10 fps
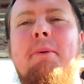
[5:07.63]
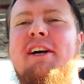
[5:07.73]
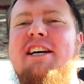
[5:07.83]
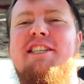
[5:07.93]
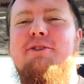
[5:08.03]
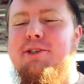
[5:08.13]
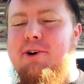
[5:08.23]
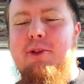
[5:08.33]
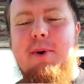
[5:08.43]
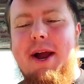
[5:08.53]
K-Series
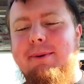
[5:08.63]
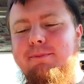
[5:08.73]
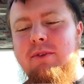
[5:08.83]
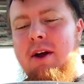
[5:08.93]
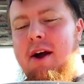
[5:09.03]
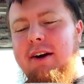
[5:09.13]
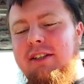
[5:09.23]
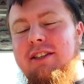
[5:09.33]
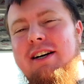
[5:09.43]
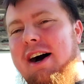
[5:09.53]
all the way.
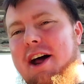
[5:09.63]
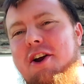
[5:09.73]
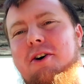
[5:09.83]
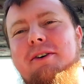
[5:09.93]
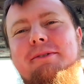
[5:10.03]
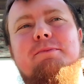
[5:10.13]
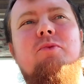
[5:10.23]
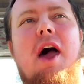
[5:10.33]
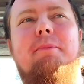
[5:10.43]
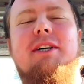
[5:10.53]
I know
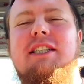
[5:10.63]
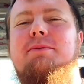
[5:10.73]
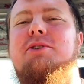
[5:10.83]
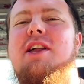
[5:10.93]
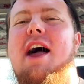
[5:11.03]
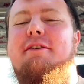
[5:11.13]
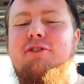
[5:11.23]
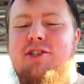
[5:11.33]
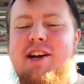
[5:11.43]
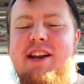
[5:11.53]
I'm gonna get some slack
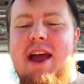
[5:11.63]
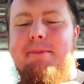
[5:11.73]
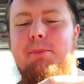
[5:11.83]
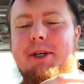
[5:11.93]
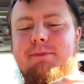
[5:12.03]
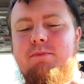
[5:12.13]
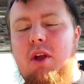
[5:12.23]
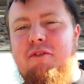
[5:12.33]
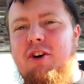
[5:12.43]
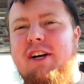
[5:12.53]
for saying that, but
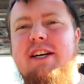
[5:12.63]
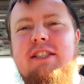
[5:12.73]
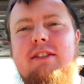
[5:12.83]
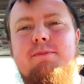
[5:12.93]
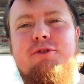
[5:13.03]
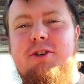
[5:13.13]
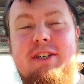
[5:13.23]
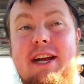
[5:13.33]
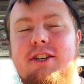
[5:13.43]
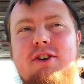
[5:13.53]
for a
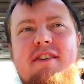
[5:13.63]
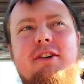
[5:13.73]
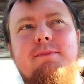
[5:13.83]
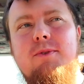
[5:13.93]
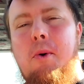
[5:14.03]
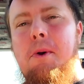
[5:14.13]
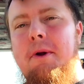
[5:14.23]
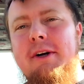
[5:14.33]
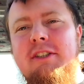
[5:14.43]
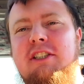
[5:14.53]
daily driver,
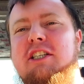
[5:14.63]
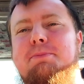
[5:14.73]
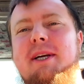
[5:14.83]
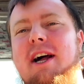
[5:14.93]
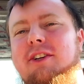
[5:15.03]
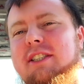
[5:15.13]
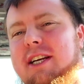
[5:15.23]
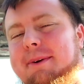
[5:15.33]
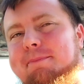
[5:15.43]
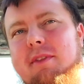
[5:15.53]
6-speed
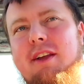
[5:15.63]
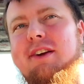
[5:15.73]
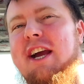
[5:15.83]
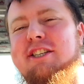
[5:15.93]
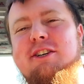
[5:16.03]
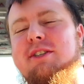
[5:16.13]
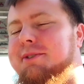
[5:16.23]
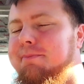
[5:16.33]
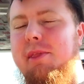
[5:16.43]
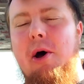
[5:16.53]
LSD,
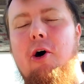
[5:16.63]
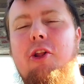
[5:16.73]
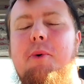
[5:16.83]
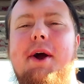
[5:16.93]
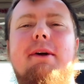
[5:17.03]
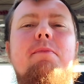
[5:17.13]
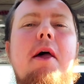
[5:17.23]
K-Series all the way.